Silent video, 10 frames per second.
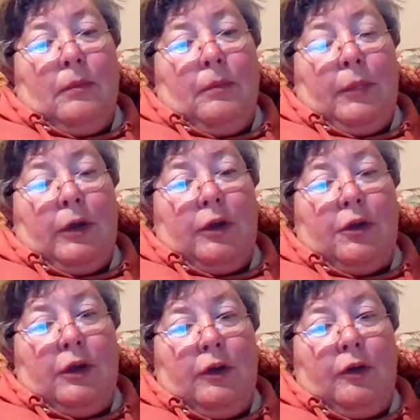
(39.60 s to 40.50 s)
But
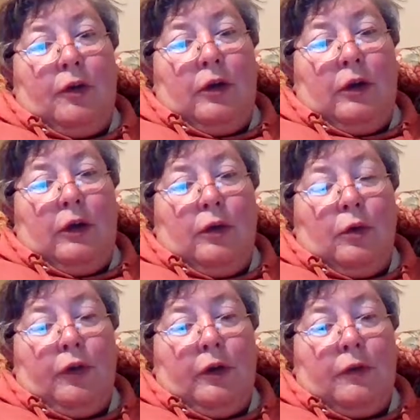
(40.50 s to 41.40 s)
she certainly did
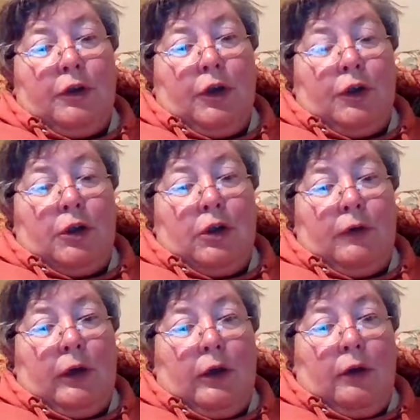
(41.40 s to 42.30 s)
call herself Church
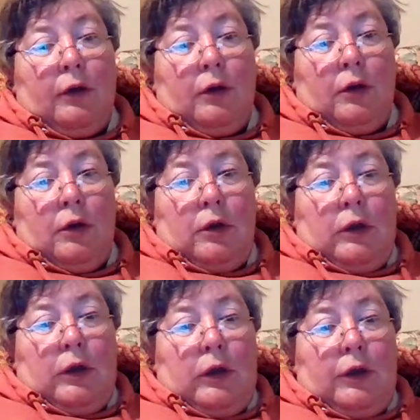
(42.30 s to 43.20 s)
of England,
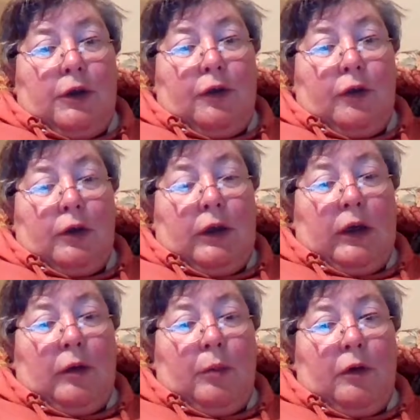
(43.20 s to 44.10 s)
and she certainly
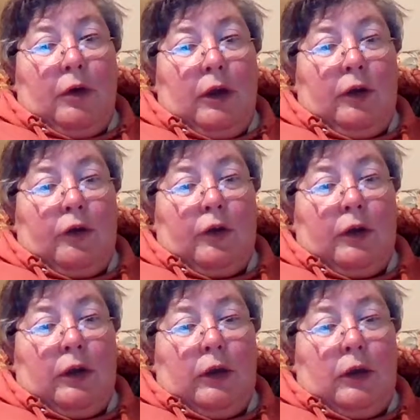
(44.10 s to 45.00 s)
had been raised
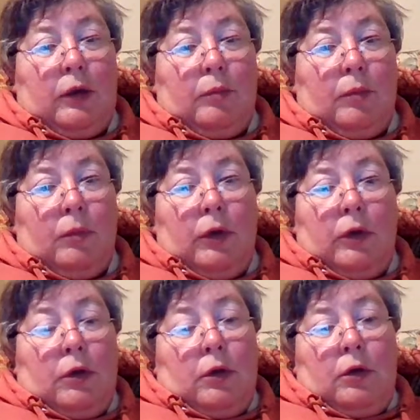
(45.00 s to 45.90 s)
in
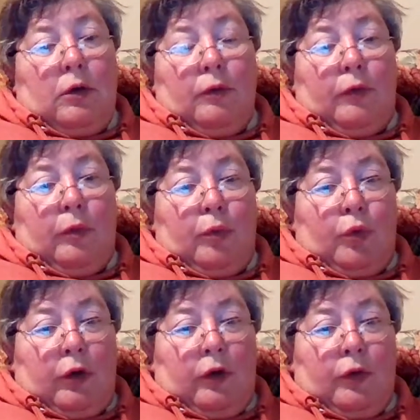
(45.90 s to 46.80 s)
convent
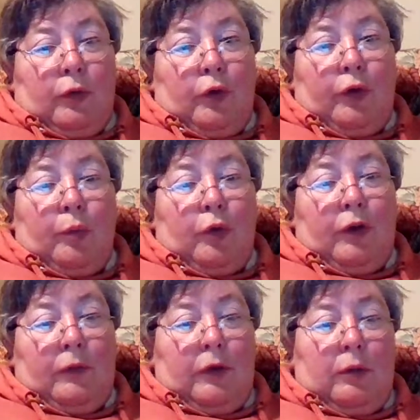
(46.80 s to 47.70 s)
boarding schools and what
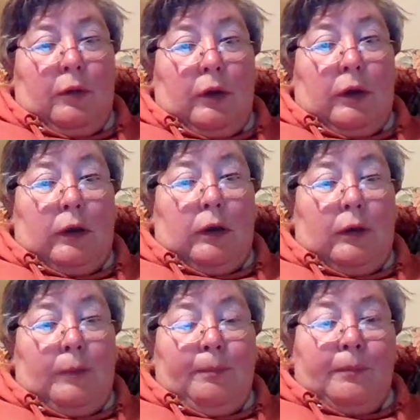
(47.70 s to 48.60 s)
have you,
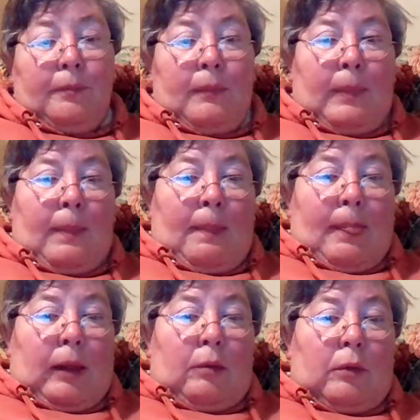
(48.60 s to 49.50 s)
and
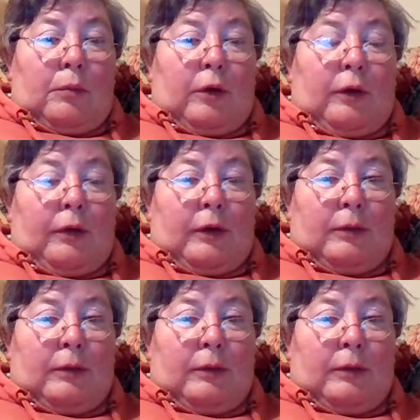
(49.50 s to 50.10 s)
with